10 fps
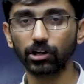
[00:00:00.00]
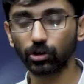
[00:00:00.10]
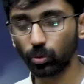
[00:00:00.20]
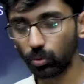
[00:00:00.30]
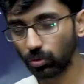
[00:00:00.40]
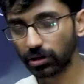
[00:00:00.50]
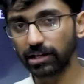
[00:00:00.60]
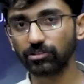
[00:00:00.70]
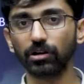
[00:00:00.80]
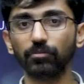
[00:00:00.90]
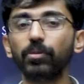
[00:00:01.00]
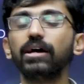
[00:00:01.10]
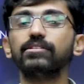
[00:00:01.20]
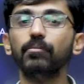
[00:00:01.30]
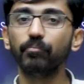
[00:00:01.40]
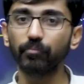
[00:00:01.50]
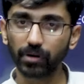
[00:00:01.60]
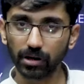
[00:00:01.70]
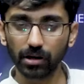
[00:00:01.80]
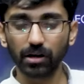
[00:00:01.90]
to teach, because some
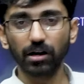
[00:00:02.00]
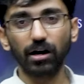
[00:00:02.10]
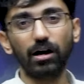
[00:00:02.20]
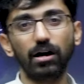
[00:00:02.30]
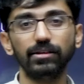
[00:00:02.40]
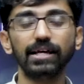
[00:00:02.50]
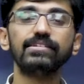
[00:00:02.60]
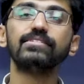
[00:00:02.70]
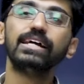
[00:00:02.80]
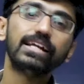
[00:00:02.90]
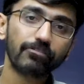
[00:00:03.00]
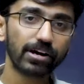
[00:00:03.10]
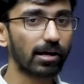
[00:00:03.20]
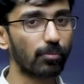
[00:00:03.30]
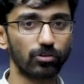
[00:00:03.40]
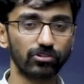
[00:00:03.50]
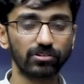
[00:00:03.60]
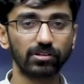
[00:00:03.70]
lectures take different approaches.